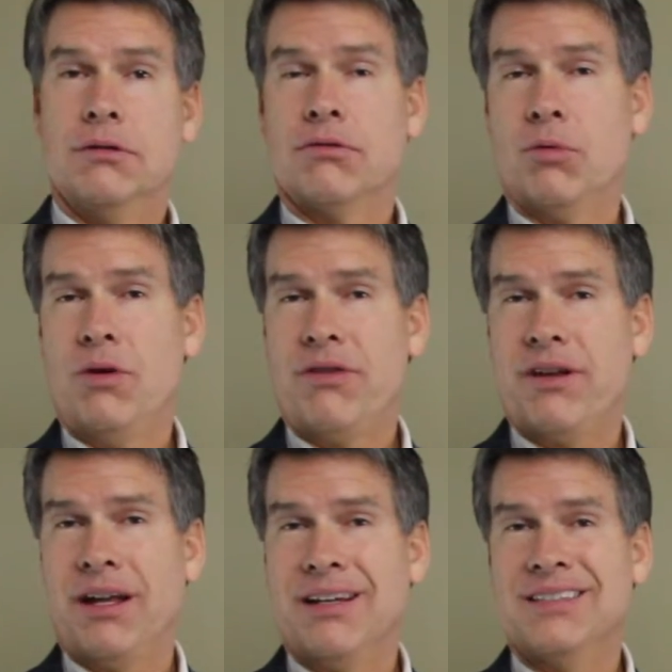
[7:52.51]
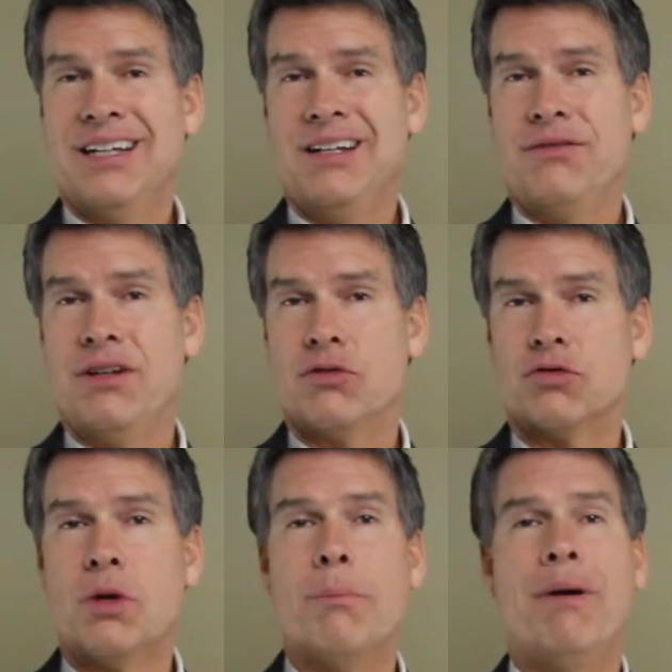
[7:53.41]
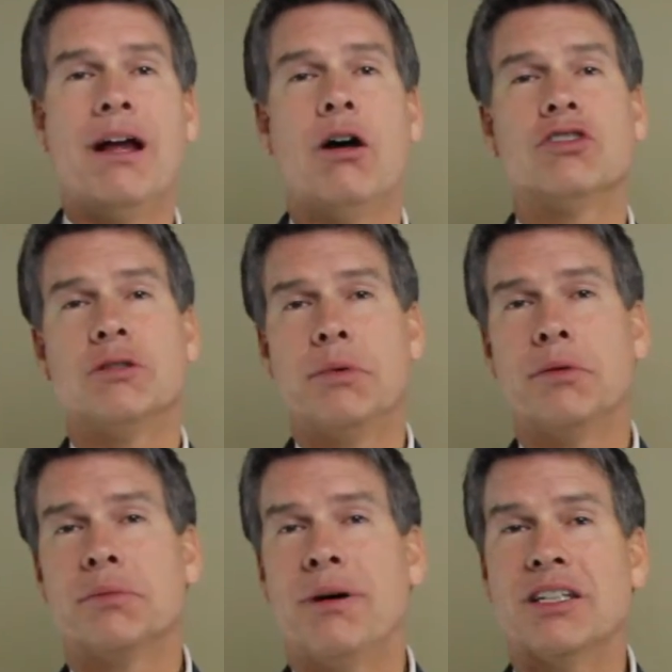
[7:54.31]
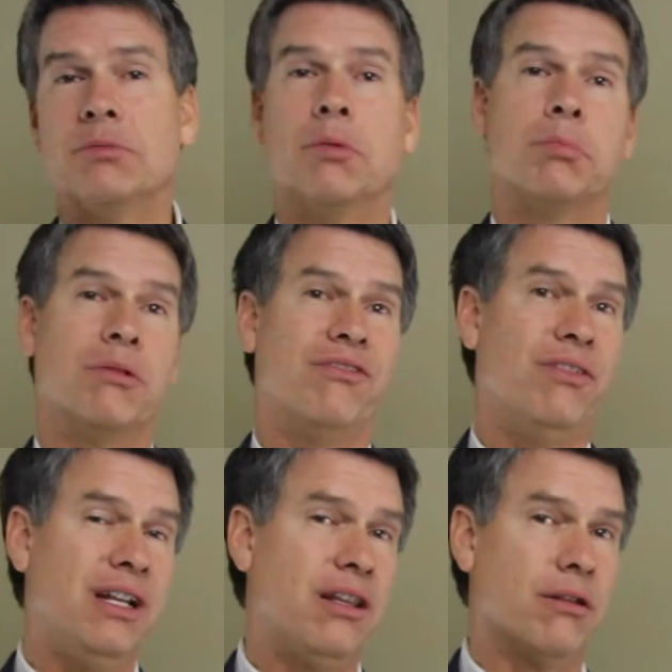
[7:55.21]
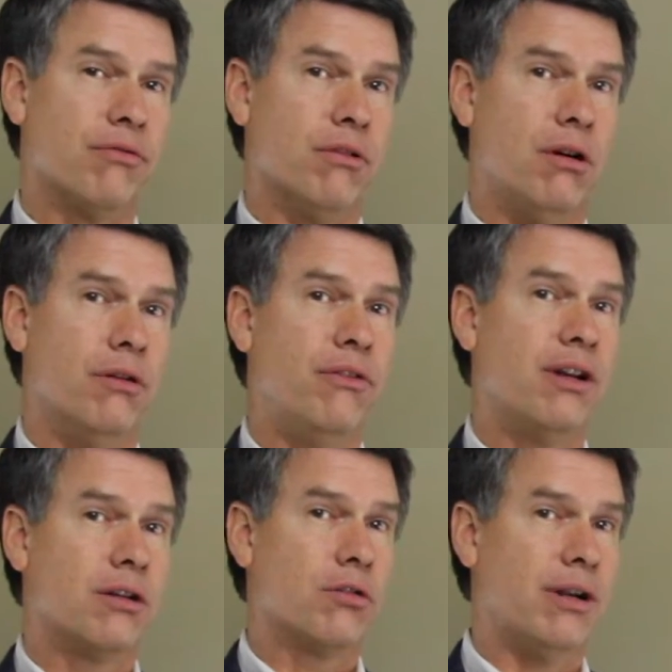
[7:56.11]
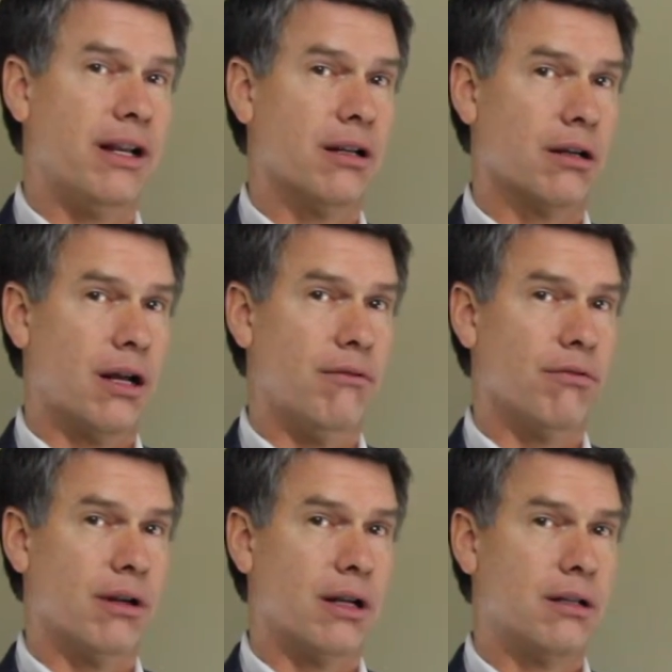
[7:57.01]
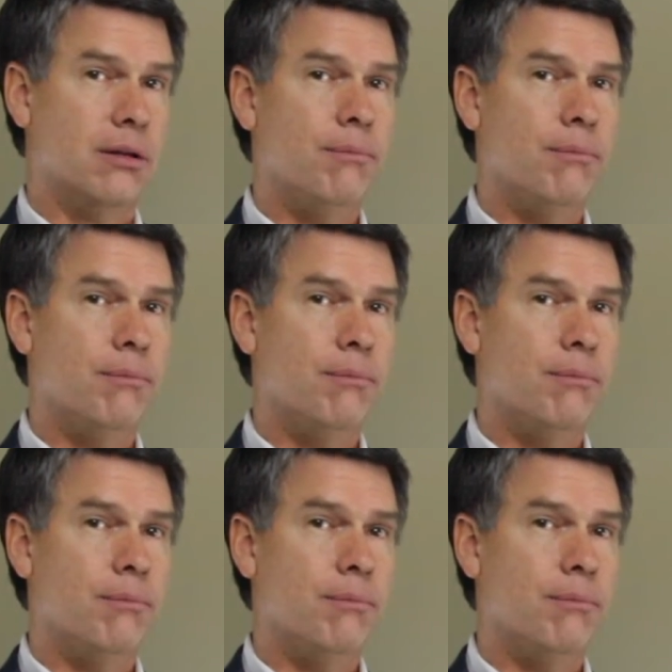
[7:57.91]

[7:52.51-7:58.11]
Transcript: For one thing, these individuals may also be responsible for preventing the fraud they're creating a conflict.